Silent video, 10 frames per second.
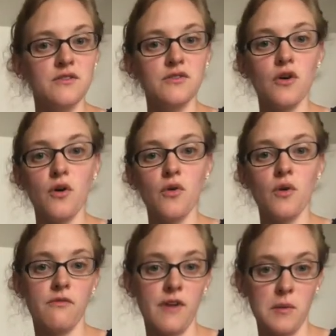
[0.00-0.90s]

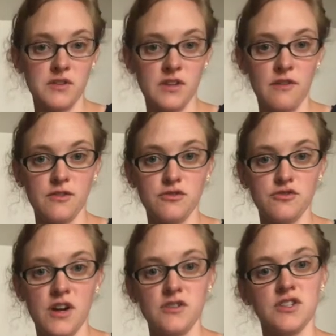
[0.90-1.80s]
no fabric softener,
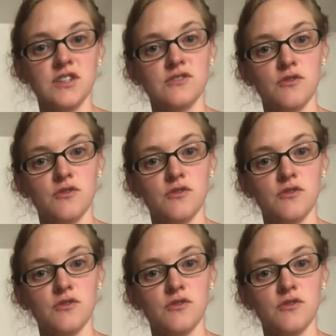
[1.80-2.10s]
dryer sheets,